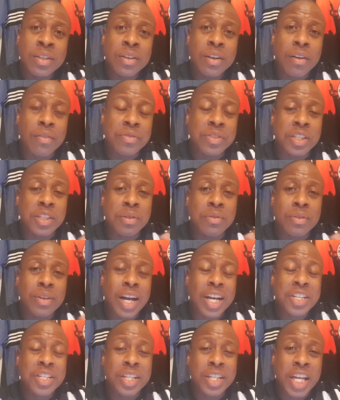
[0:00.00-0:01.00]
obviously
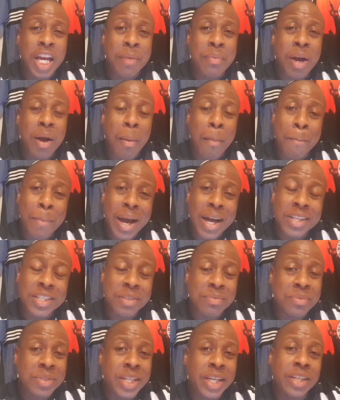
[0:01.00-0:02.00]
Ashley came out and
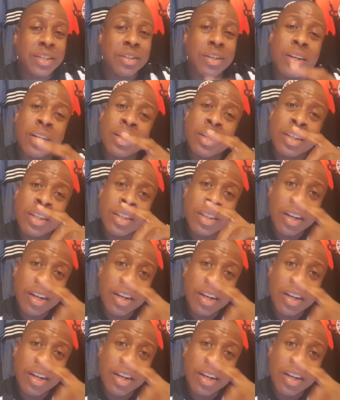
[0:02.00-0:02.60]
backed him, said, look,